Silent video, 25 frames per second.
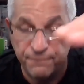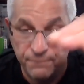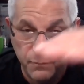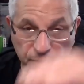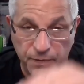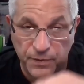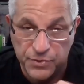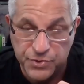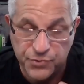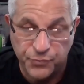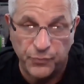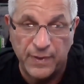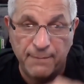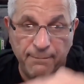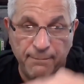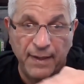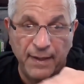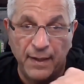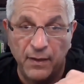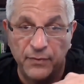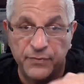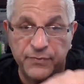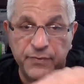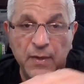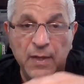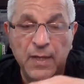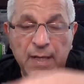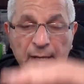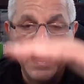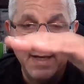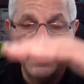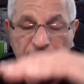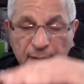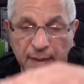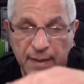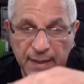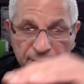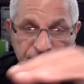There's three bells,
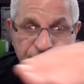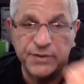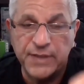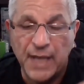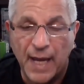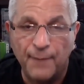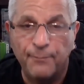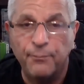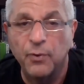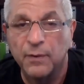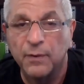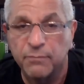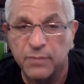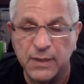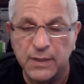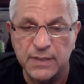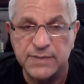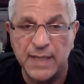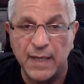and then hit the top one because